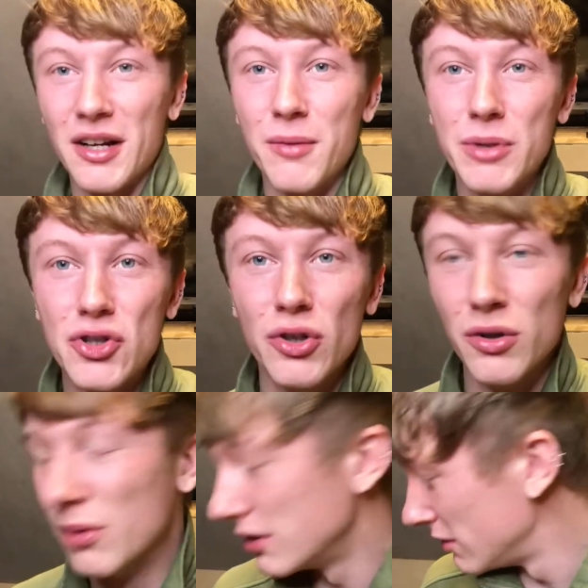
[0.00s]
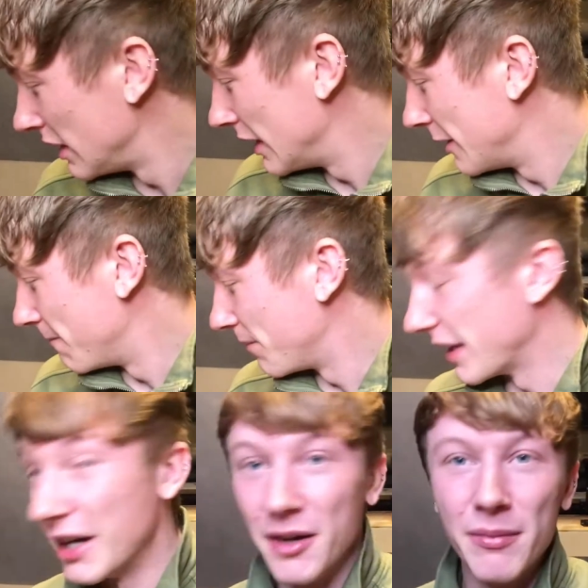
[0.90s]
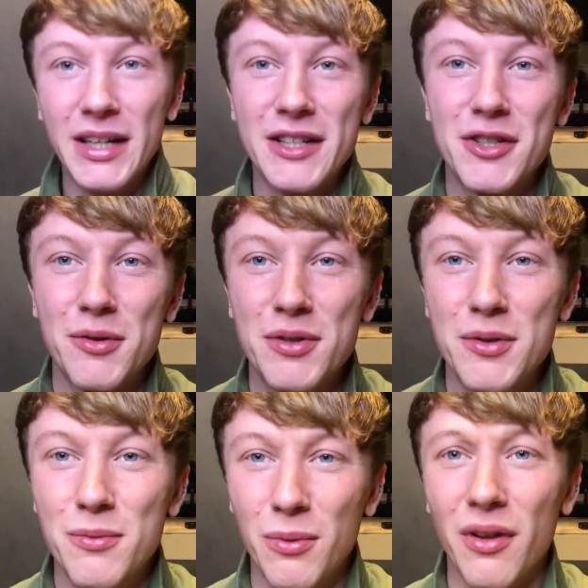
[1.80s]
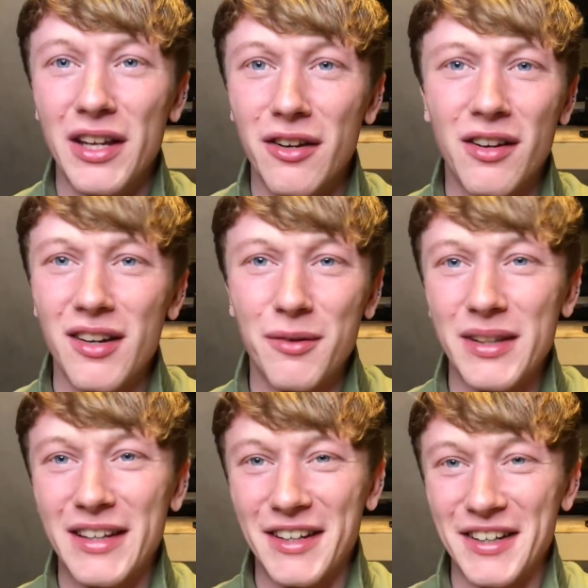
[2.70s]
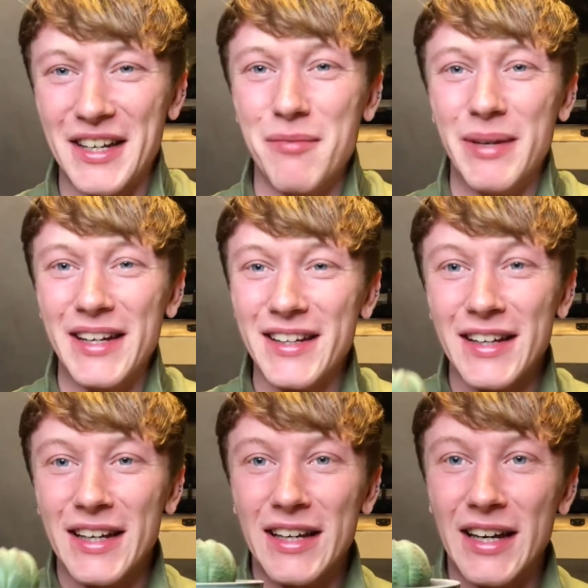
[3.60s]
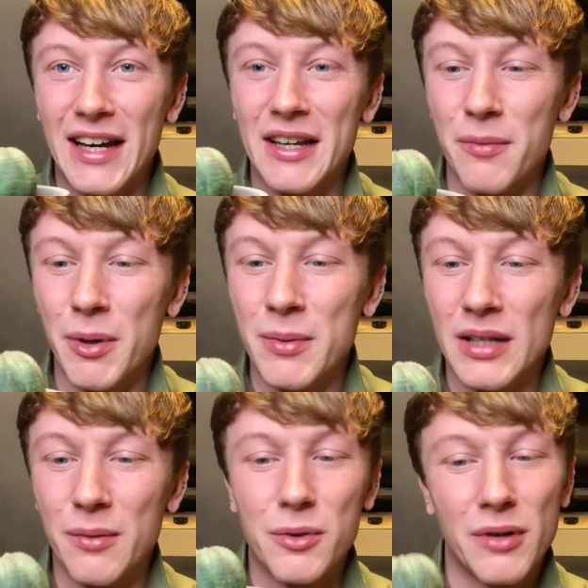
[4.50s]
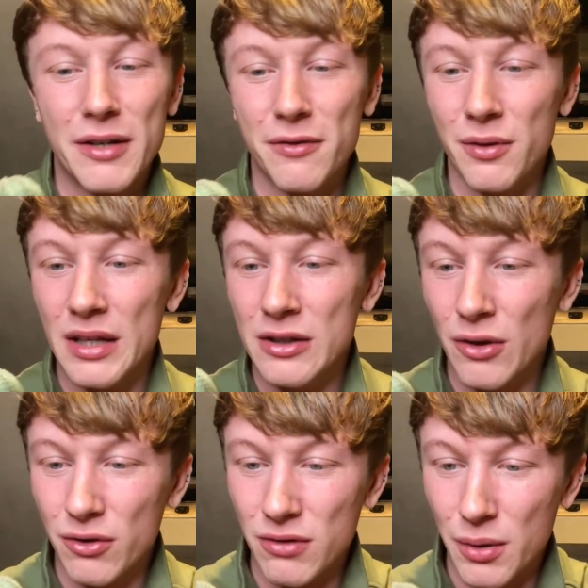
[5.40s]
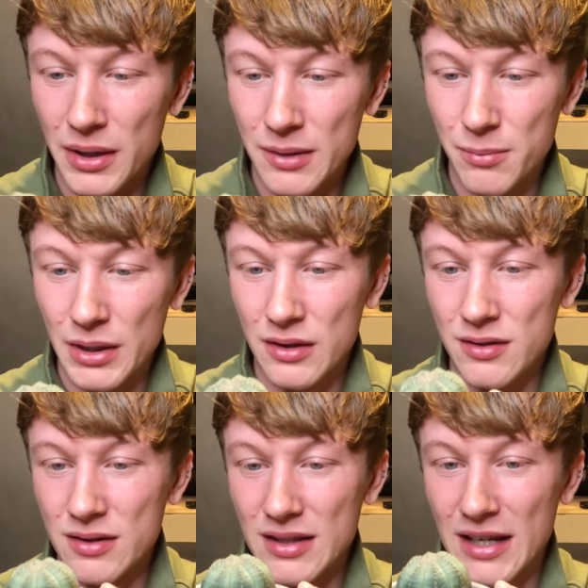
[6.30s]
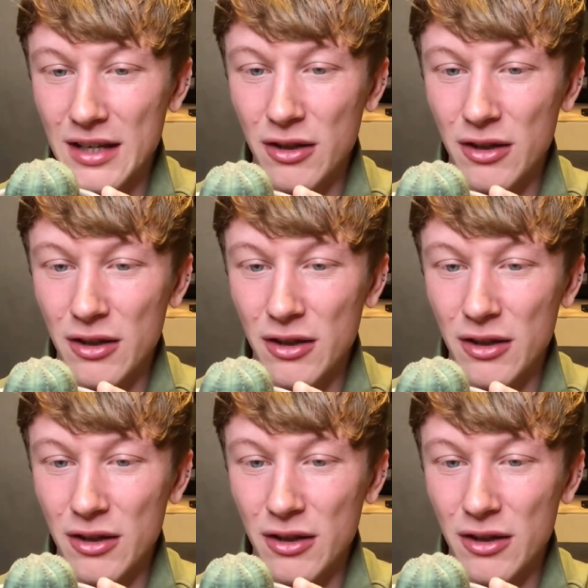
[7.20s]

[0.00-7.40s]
a mature one, and it shows you what they look like when they're gonna get big. And at the moment, I'm grateful they're not growing because it